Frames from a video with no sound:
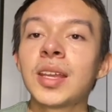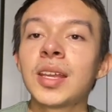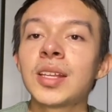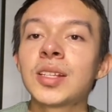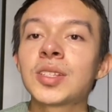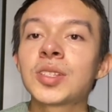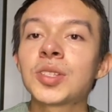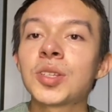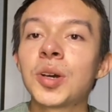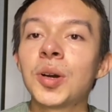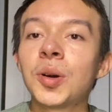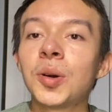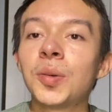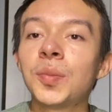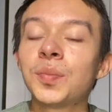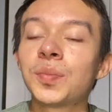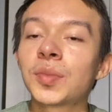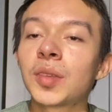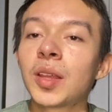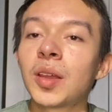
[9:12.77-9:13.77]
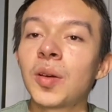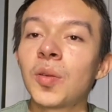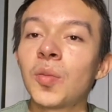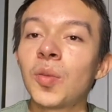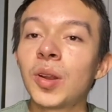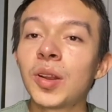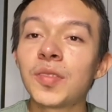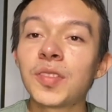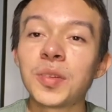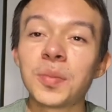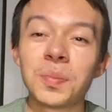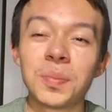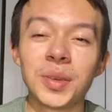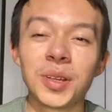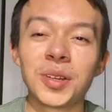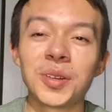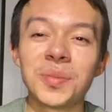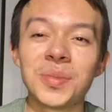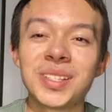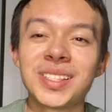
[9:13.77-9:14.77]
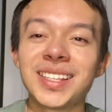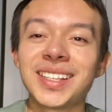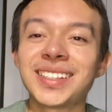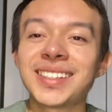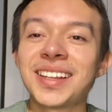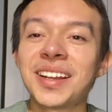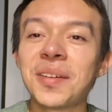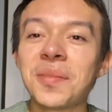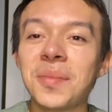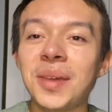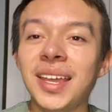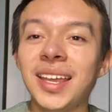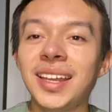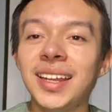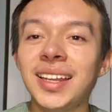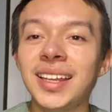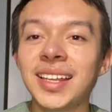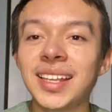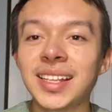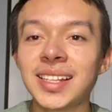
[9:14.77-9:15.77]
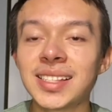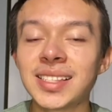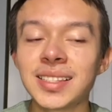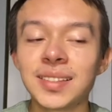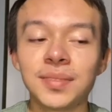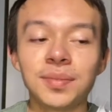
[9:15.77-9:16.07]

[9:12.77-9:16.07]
So one of the bigger mistakes that I made is